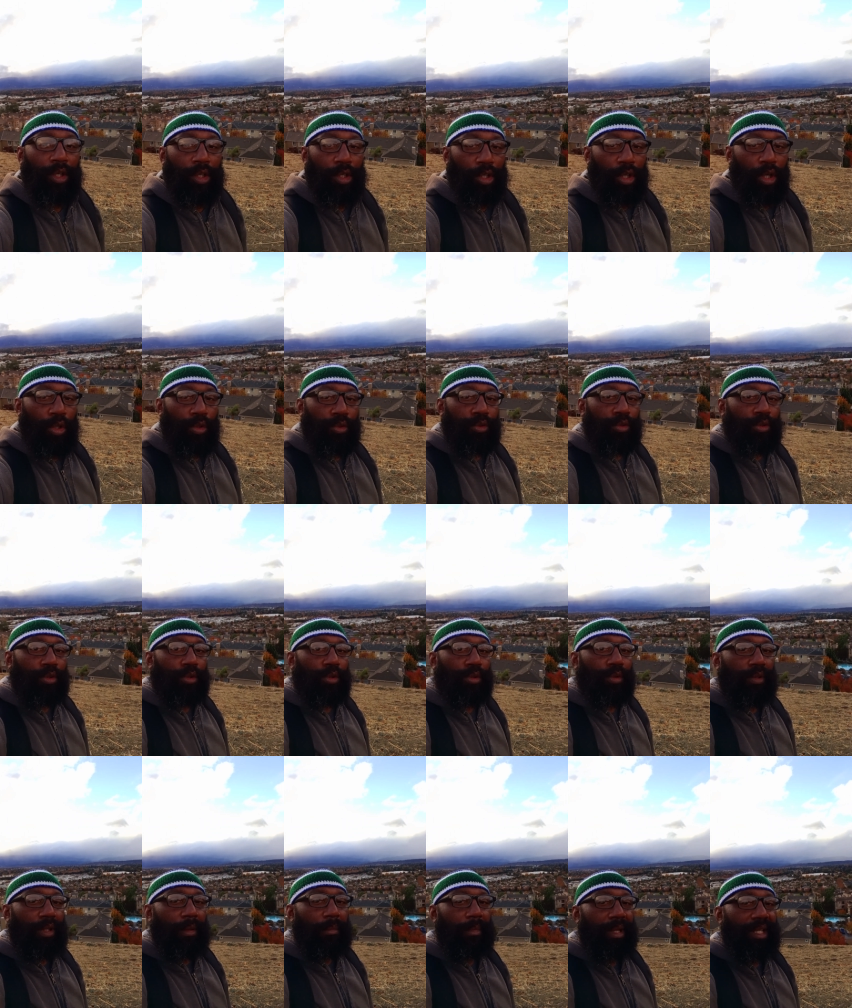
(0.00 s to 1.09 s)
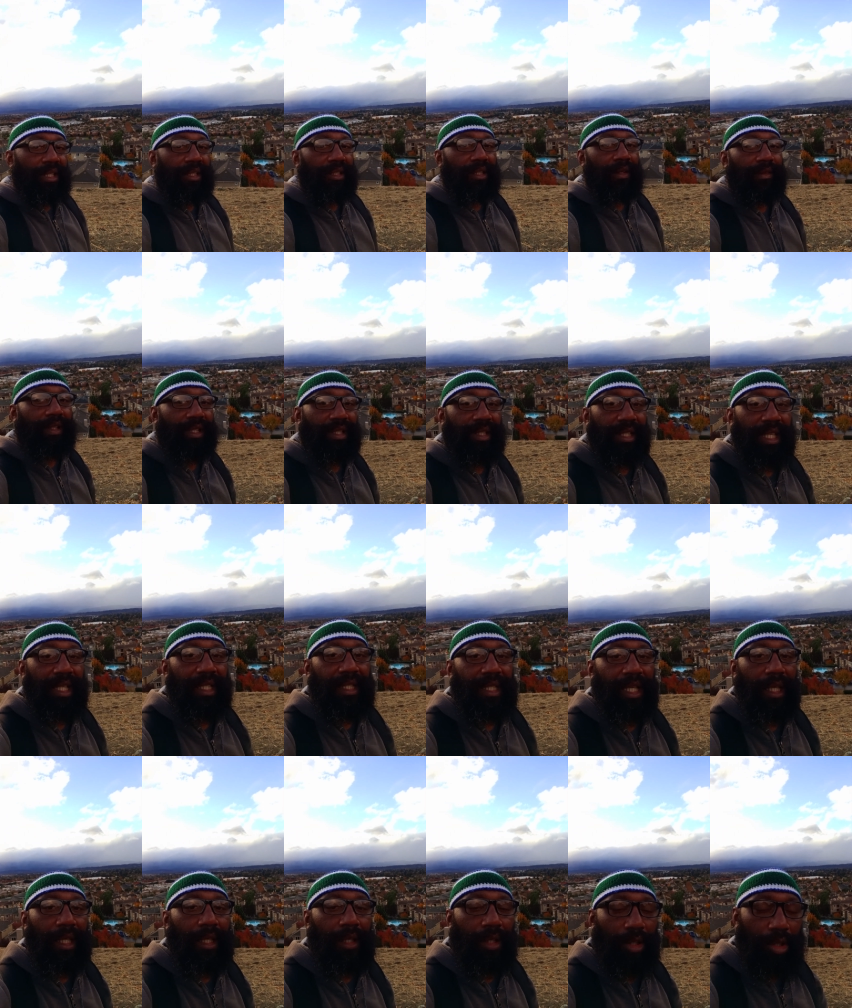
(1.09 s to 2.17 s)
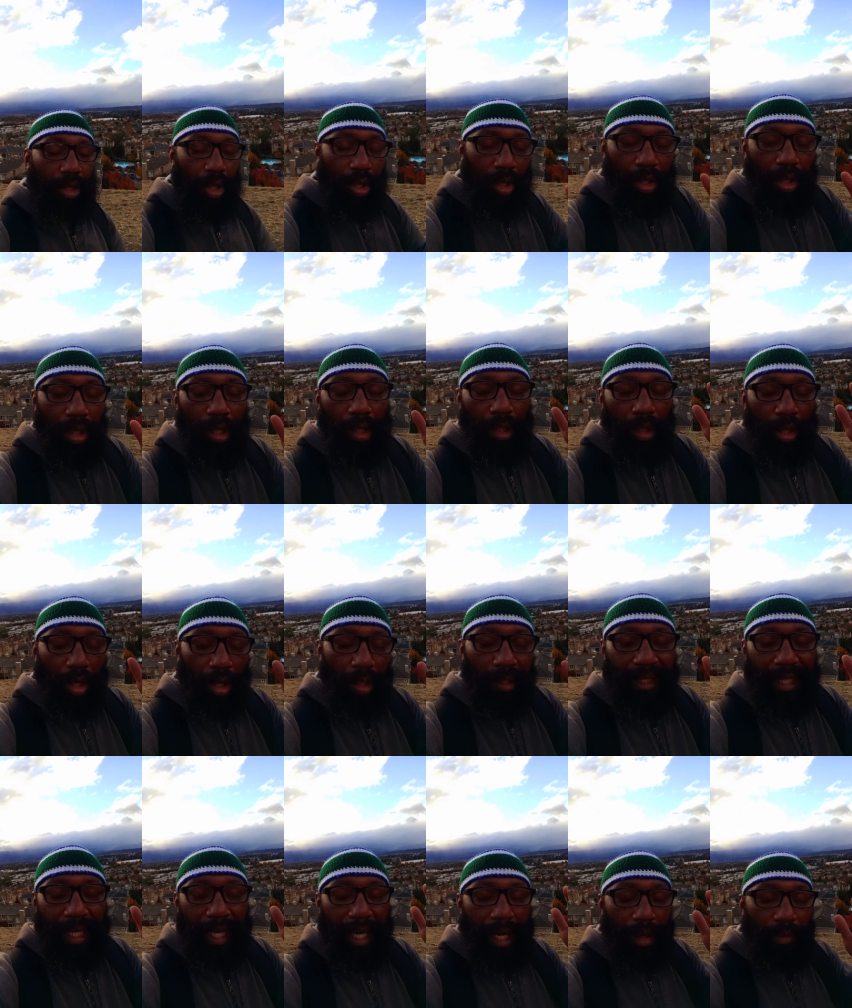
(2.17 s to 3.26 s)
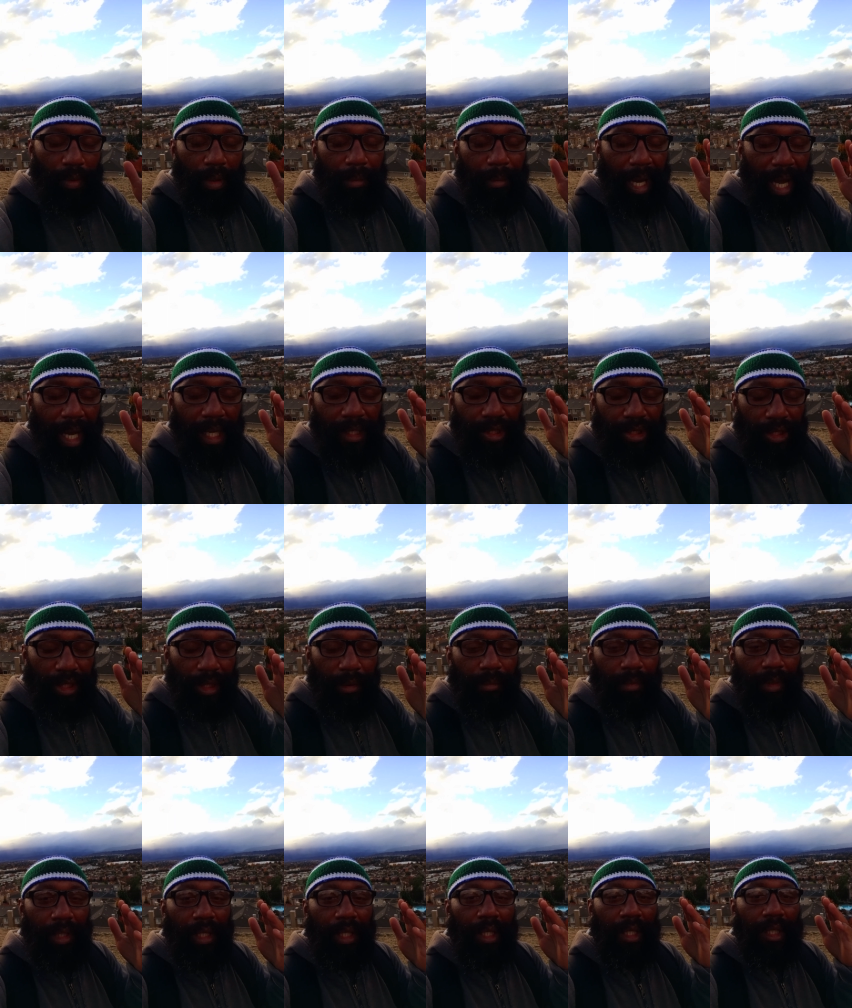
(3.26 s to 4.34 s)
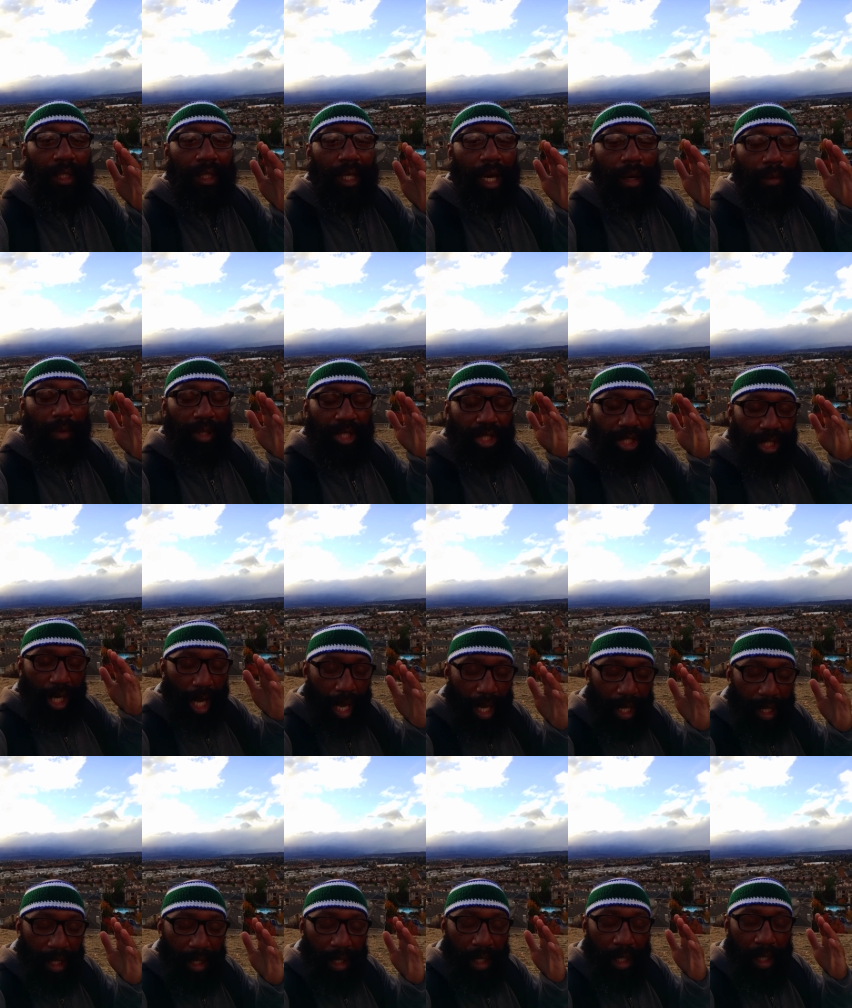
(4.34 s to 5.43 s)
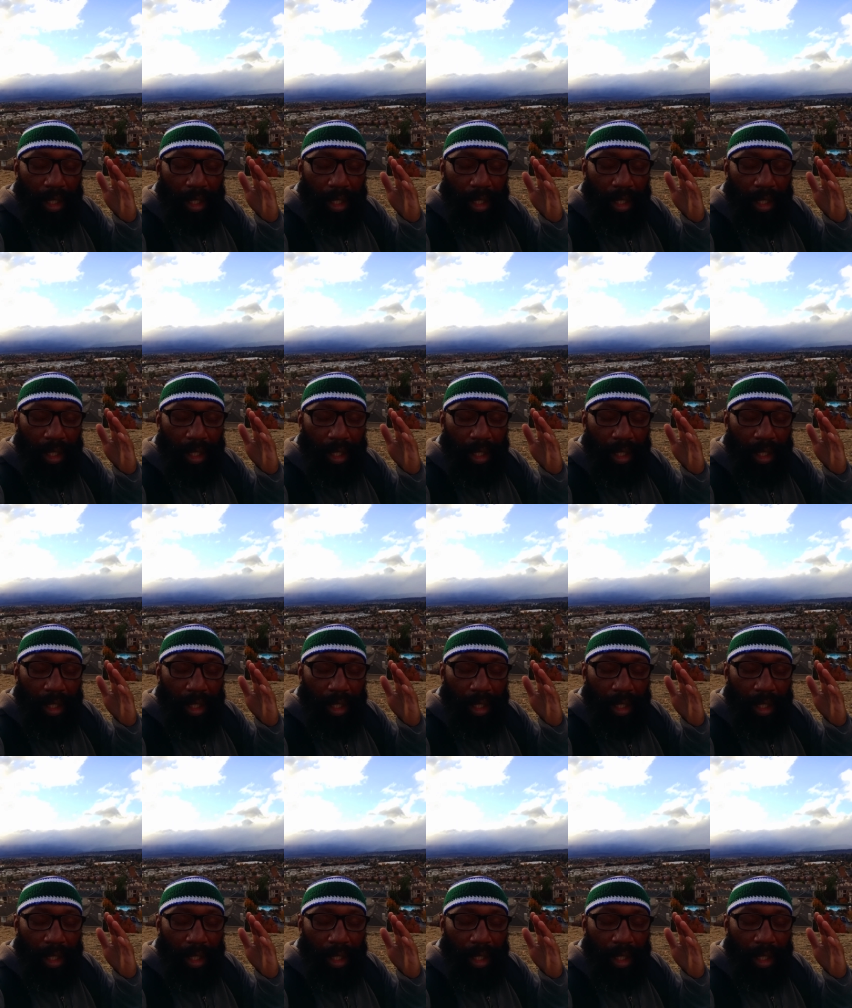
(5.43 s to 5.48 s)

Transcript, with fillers: Go through the mist of the city. Call Halal Yahweh Bahashem Yahweh Shai.